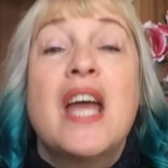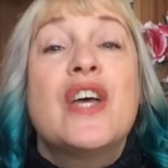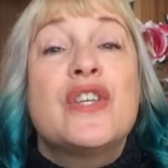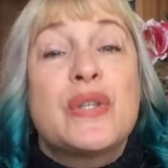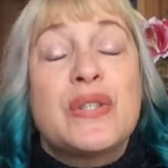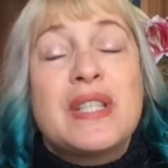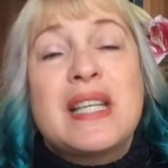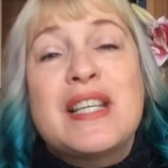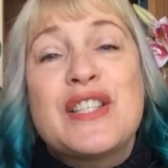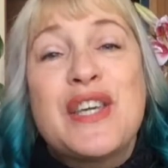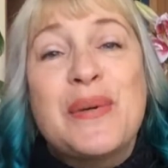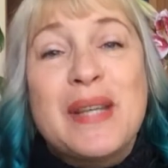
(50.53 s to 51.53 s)
So
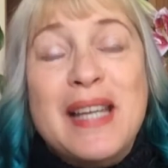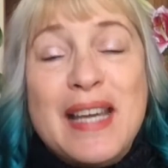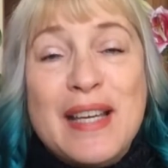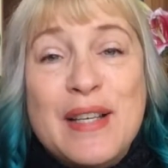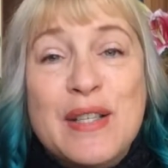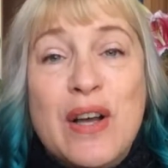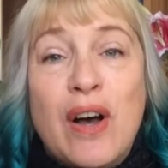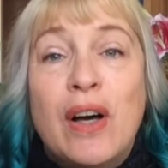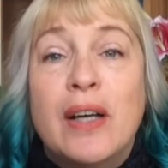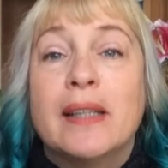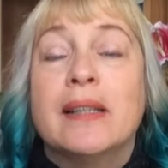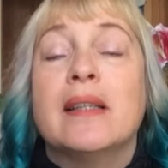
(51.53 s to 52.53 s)
today's Q&A is
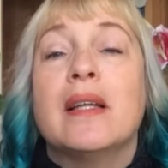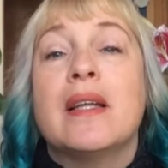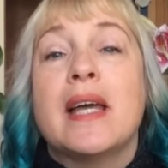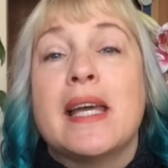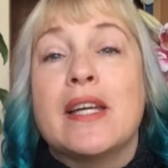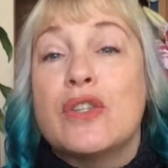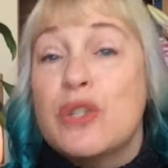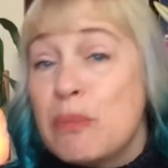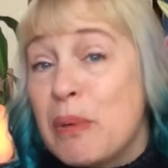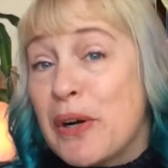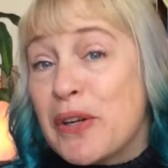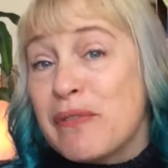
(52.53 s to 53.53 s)
on a
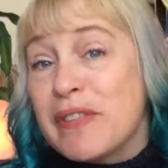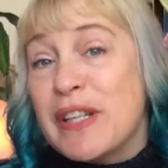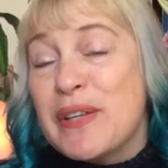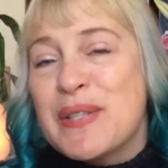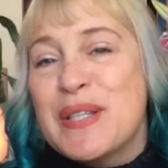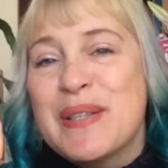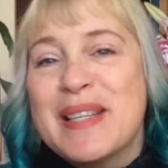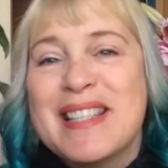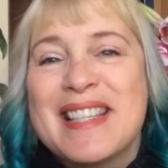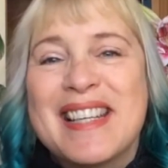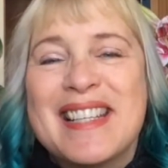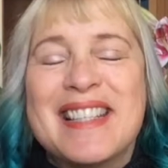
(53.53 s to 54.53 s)
two-parter video series
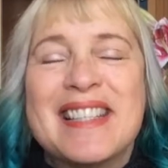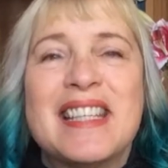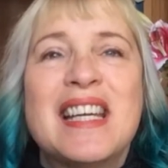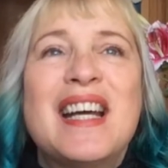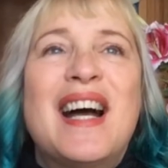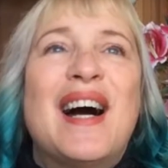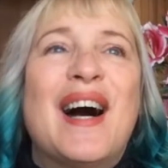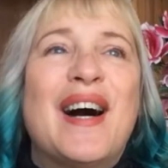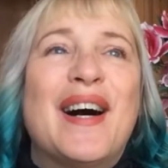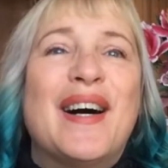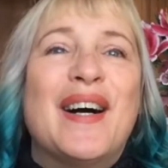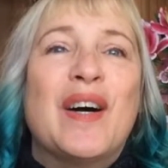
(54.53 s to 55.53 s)
that I did,
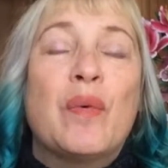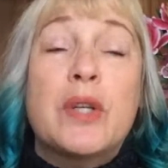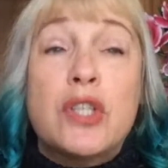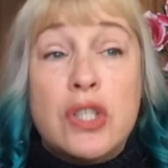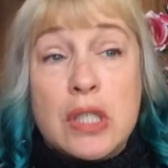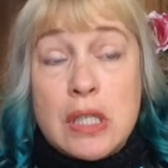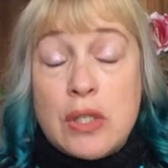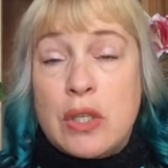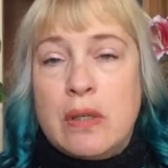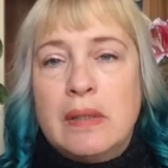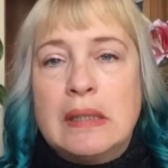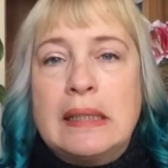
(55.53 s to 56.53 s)
which is
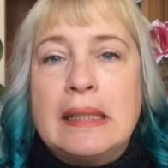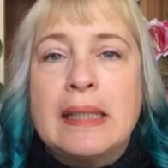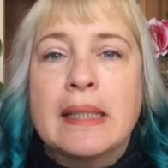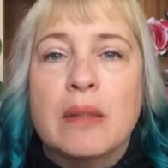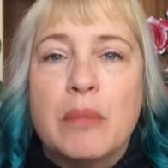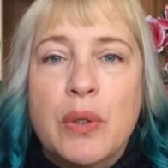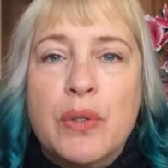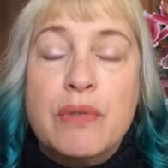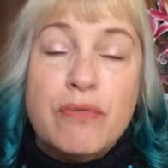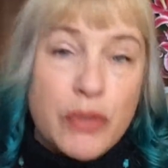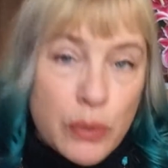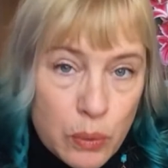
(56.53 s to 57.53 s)
currently like the most
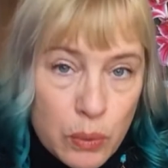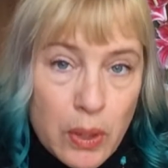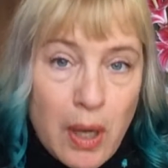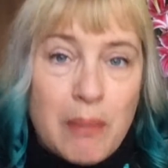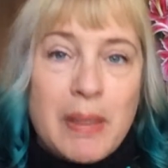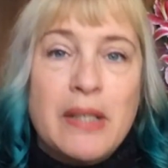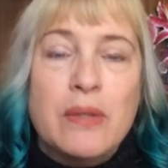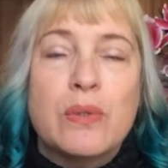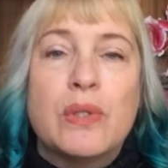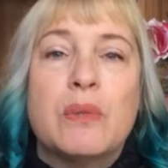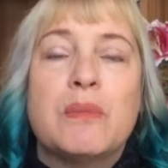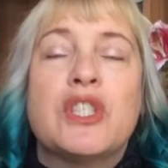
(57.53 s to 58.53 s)
viewed on my
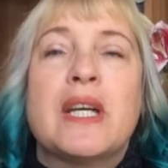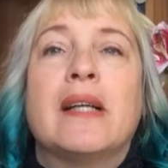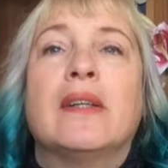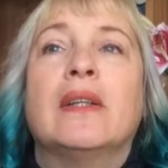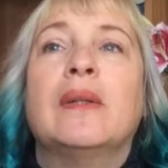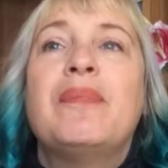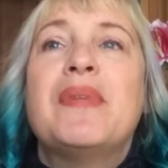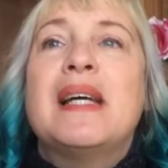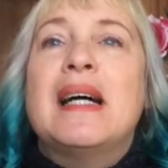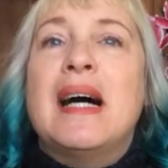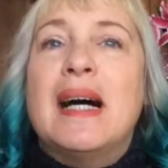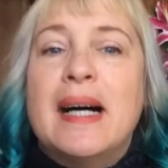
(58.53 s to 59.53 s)
YouTube channel.
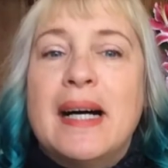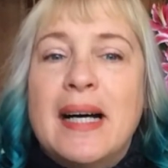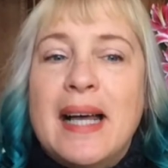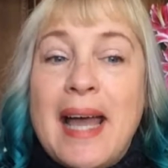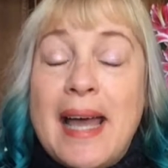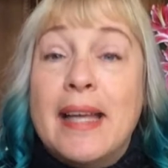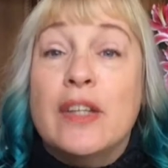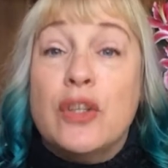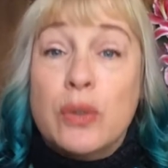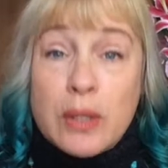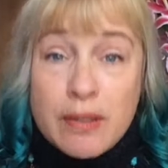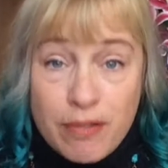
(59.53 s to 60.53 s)
And
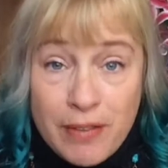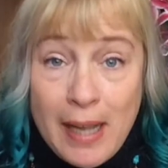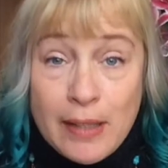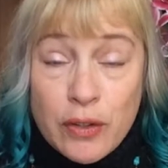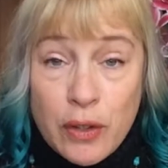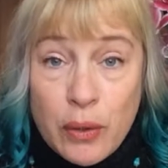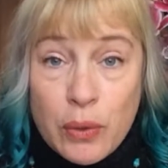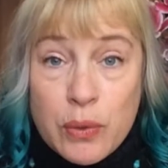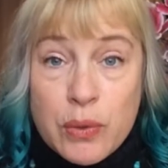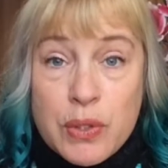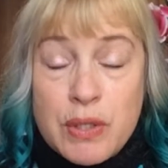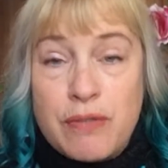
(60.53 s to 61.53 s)
you can find
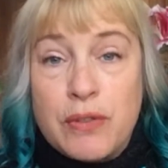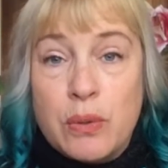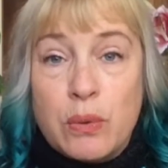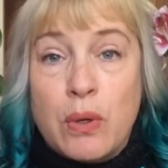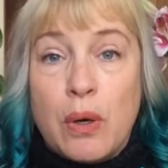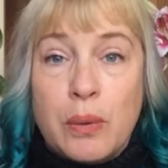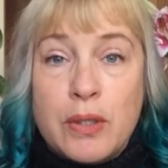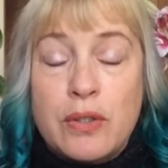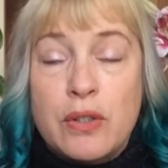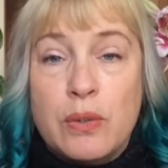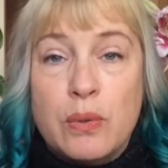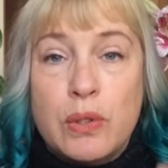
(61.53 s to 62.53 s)
those if you go
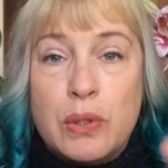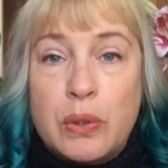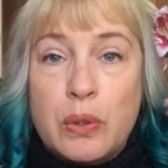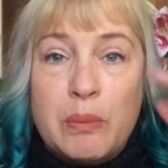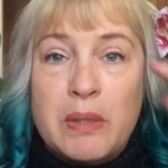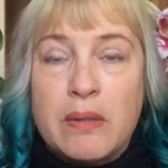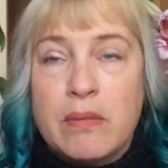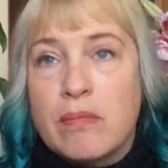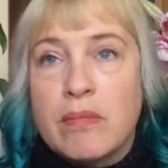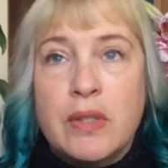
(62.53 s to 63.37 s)
into YouTube and,